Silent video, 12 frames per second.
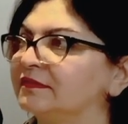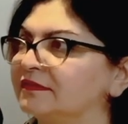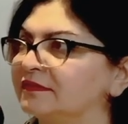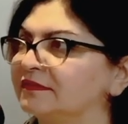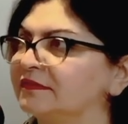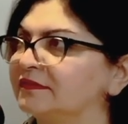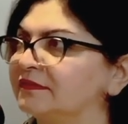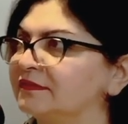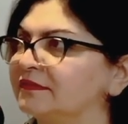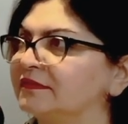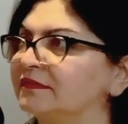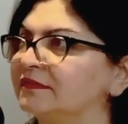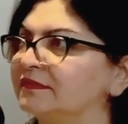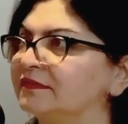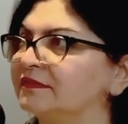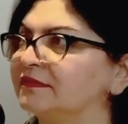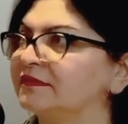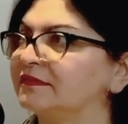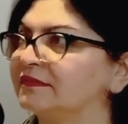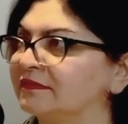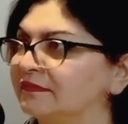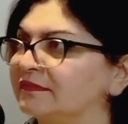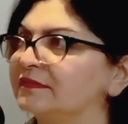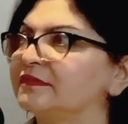
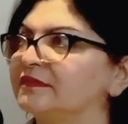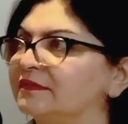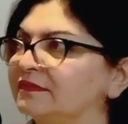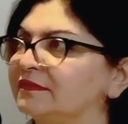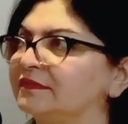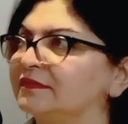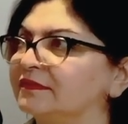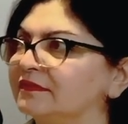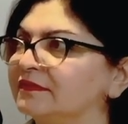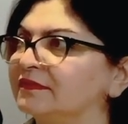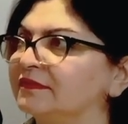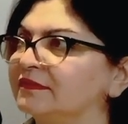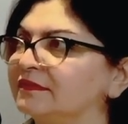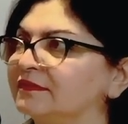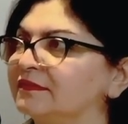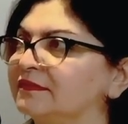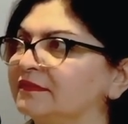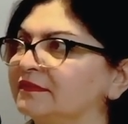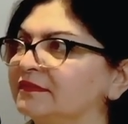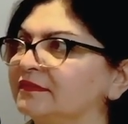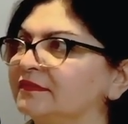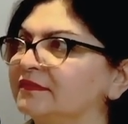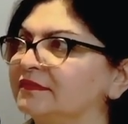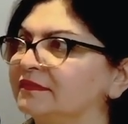
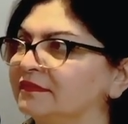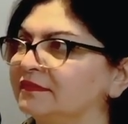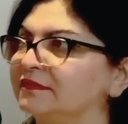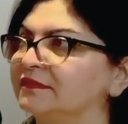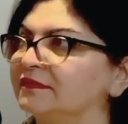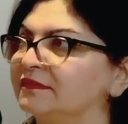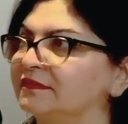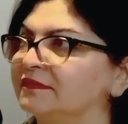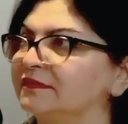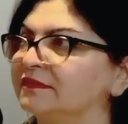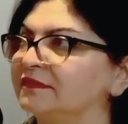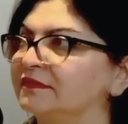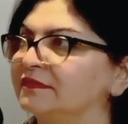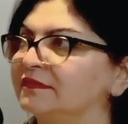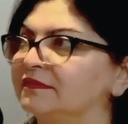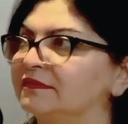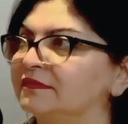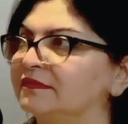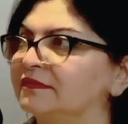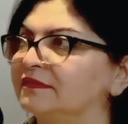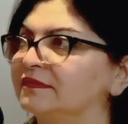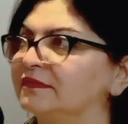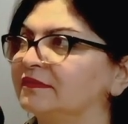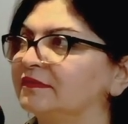
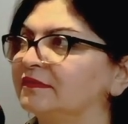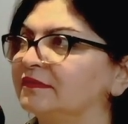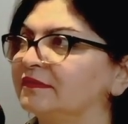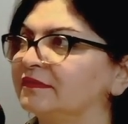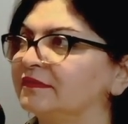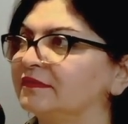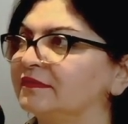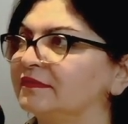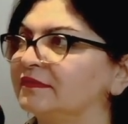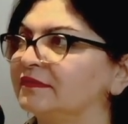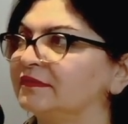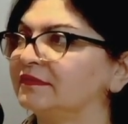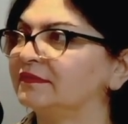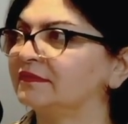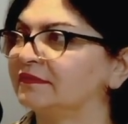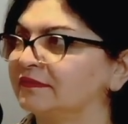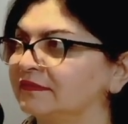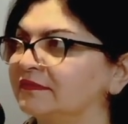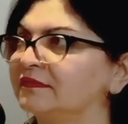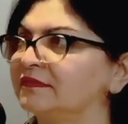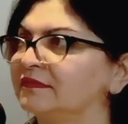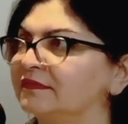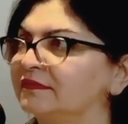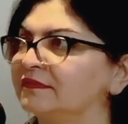No words are spoken by the person on screen.